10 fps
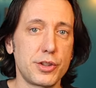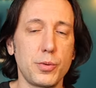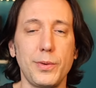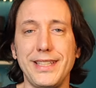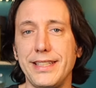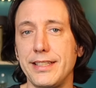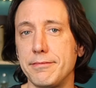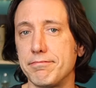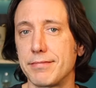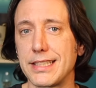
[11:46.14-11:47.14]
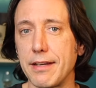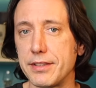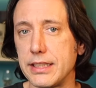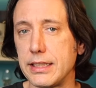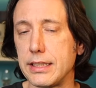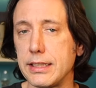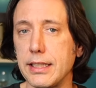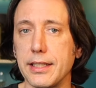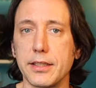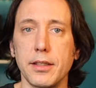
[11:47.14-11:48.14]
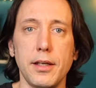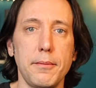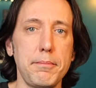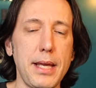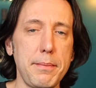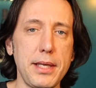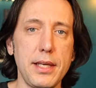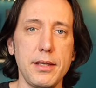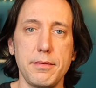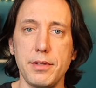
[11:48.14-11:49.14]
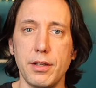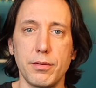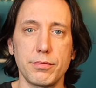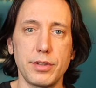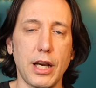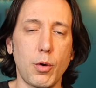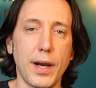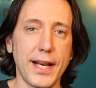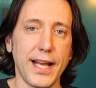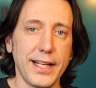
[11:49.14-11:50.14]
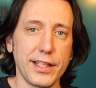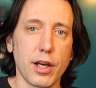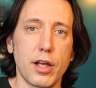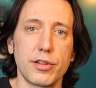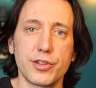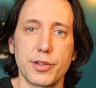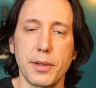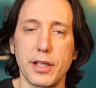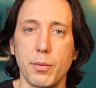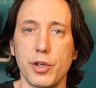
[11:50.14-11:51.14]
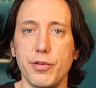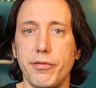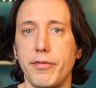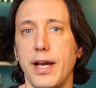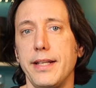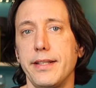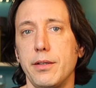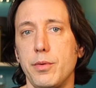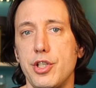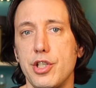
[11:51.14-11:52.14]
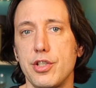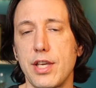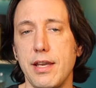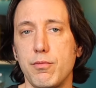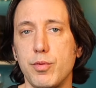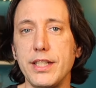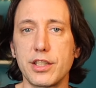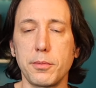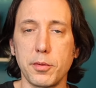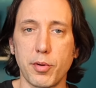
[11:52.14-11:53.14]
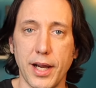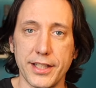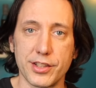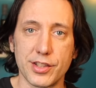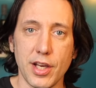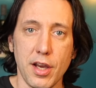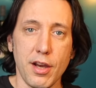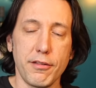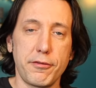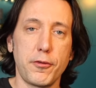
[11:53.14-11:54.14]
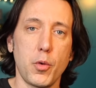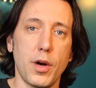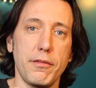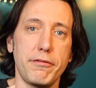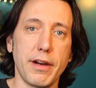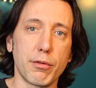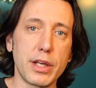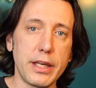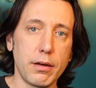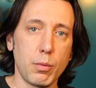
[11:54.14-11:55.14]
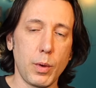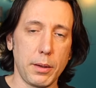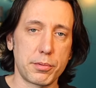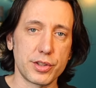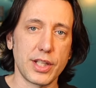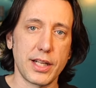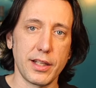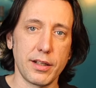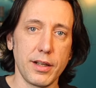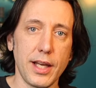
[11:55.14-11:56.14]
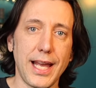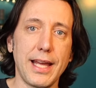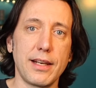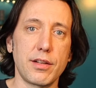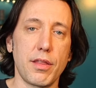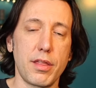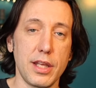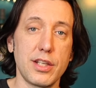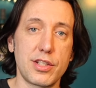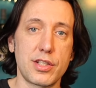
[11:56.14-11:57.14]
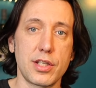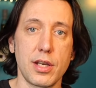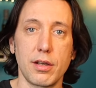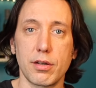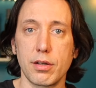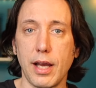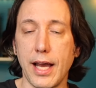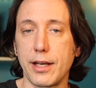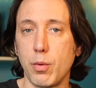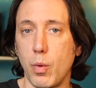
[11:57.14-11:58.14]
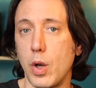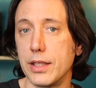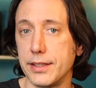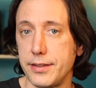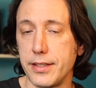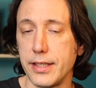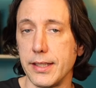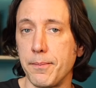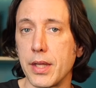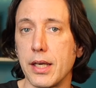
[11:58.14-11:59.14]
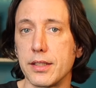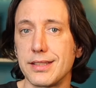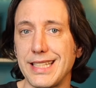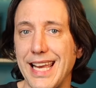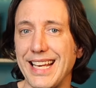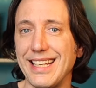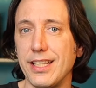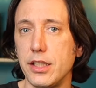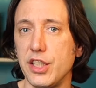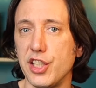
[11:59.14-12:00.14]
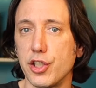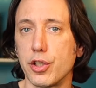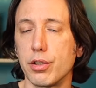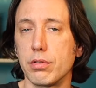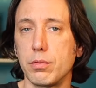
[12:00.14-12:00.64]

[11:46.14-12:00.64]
between 70 and maybe, you know, not quite $80 depending on where you find it, which is a reasonable price for a very well presented and this high quality 10 year